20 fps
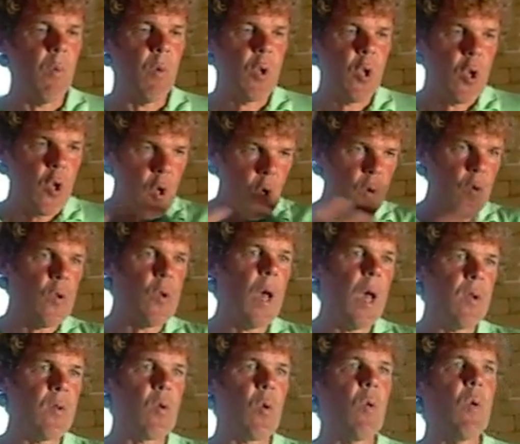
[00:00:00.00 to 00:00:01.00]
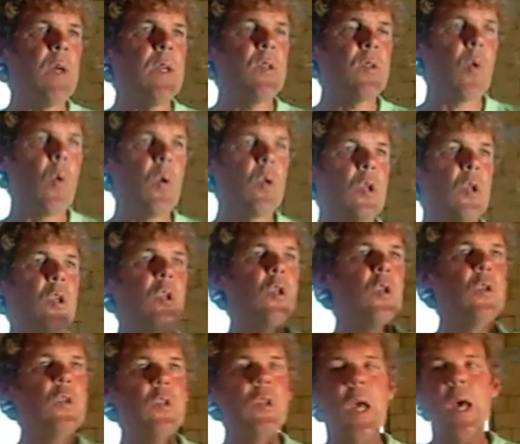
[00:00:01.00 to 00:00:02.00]
When you use natural resources,
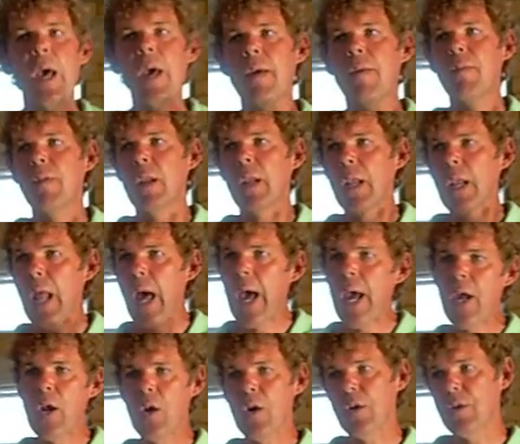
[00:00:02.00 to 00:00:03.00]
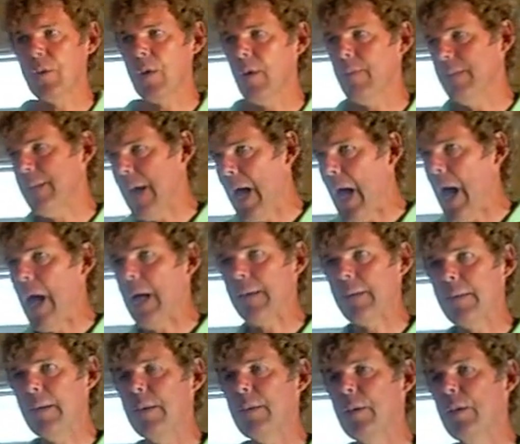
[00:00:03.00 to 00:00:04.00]
you save layers of
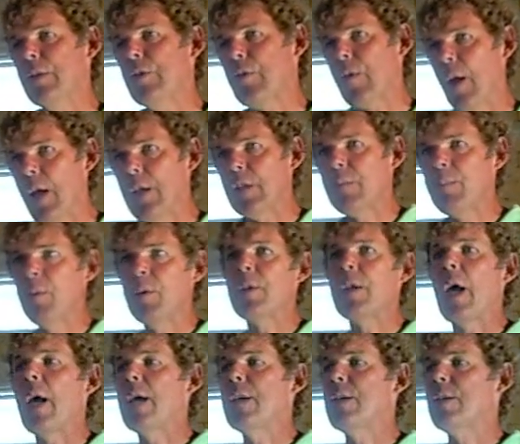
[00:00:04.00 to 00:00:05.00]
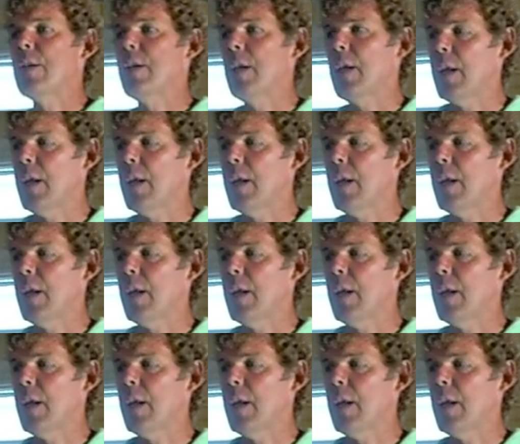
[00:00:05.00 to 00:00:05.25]
taxes and transportation,